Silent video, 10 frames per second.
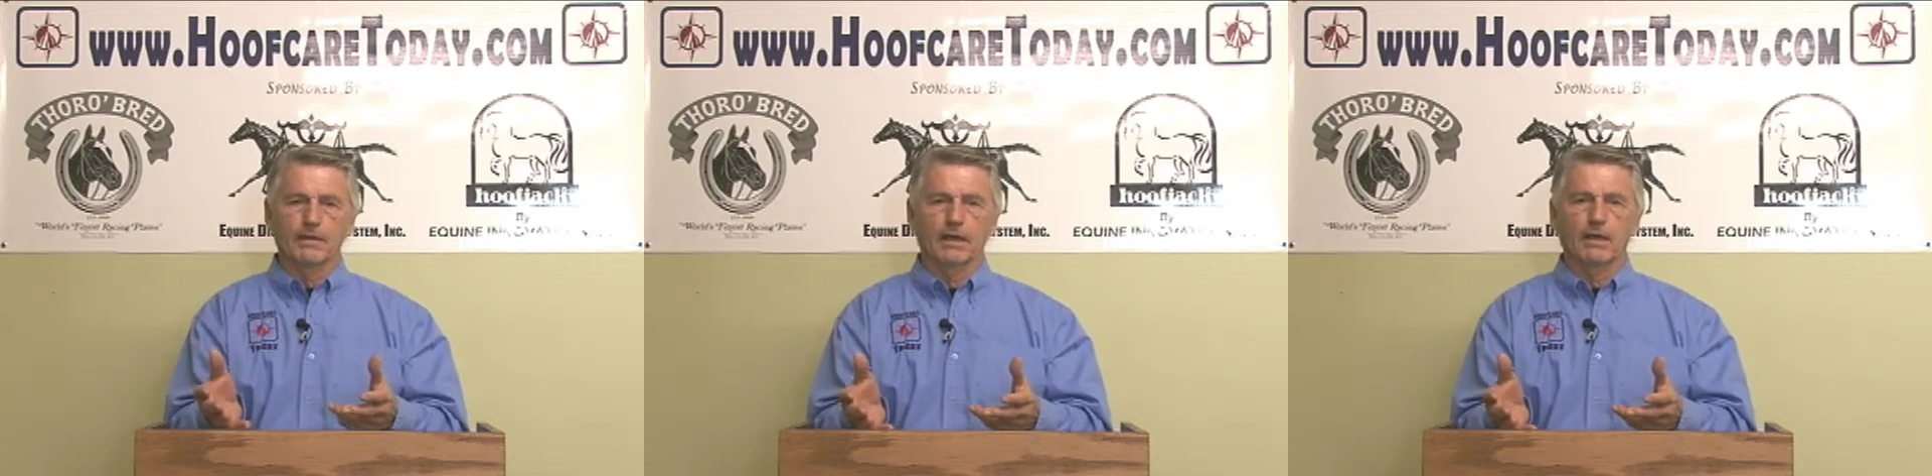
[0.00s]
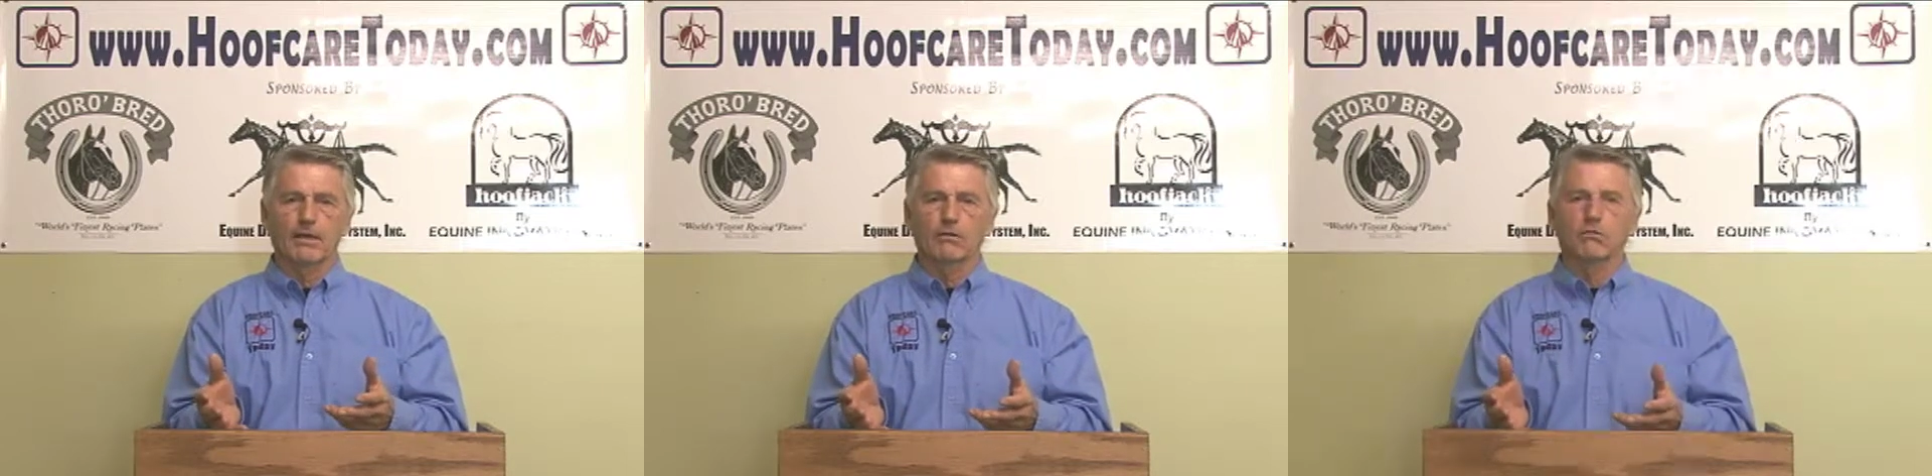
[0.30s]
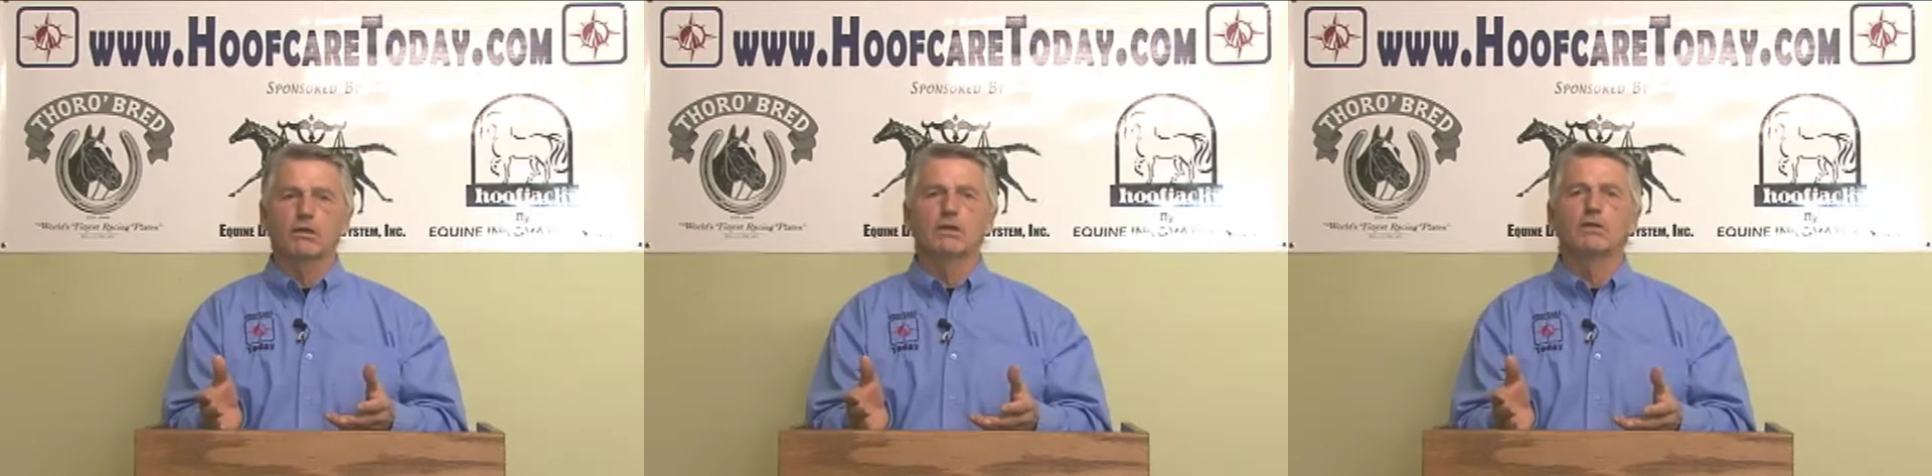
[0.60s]
And
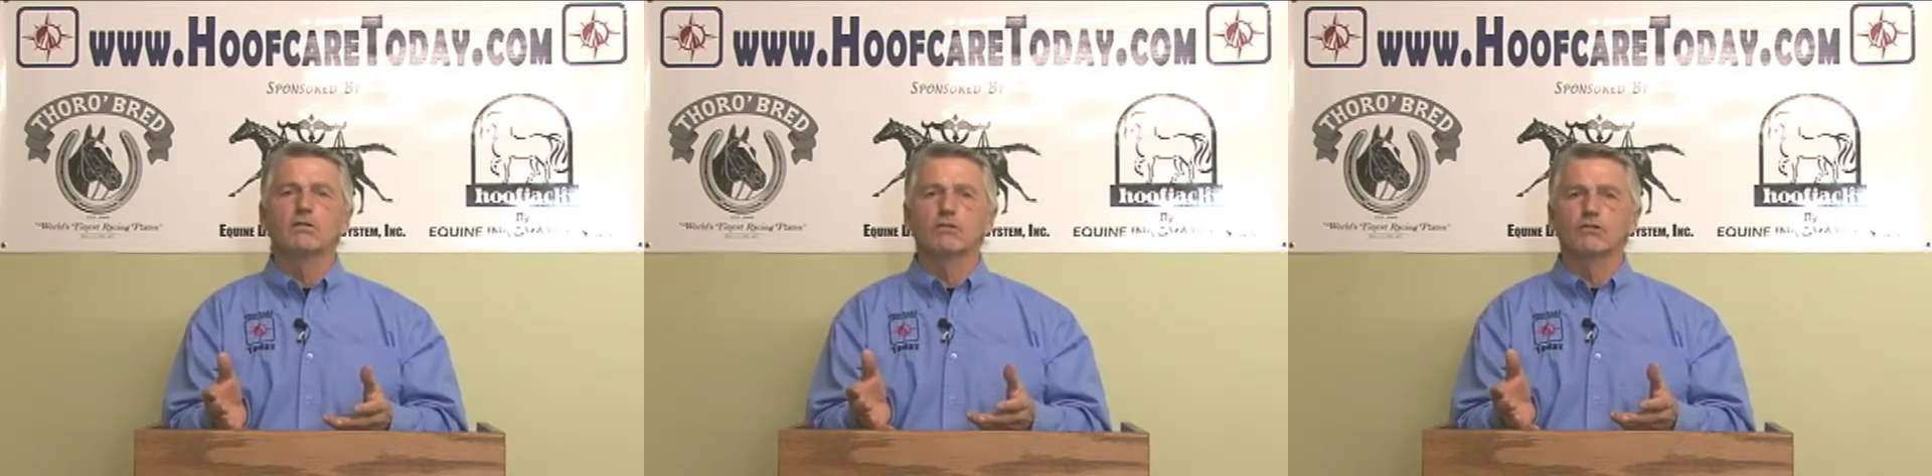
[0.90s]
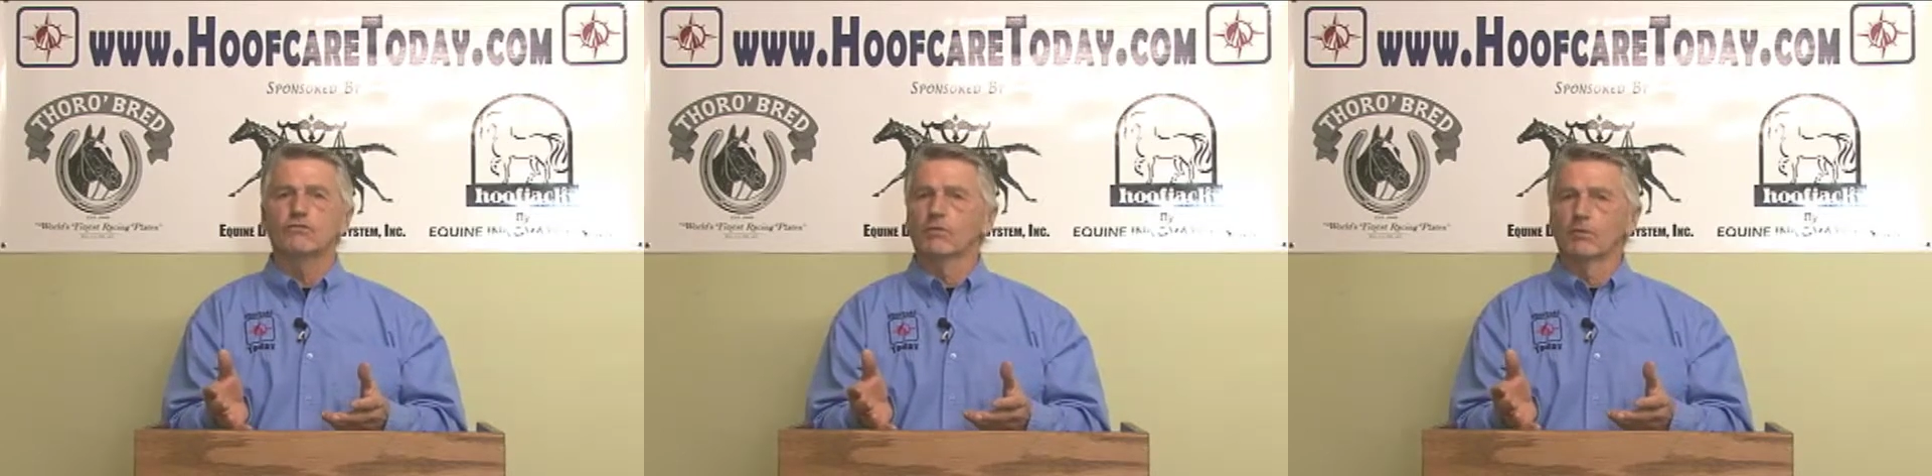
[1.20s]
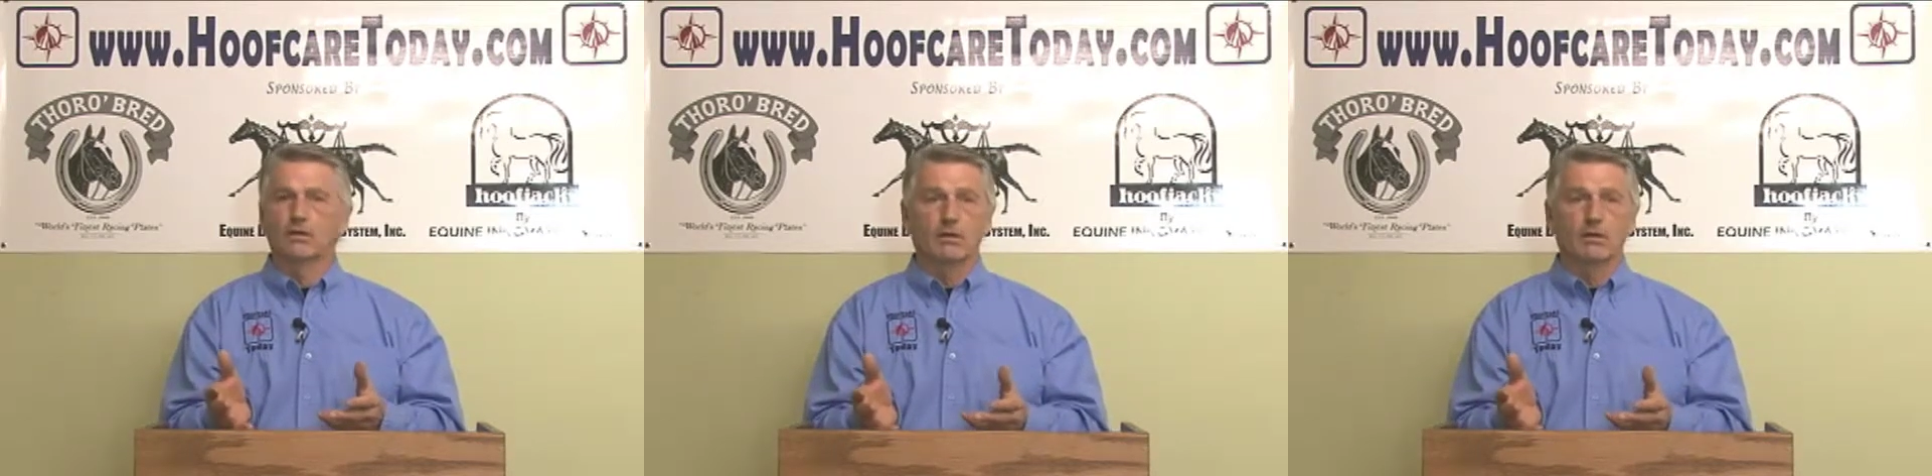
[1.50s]
we hear this from a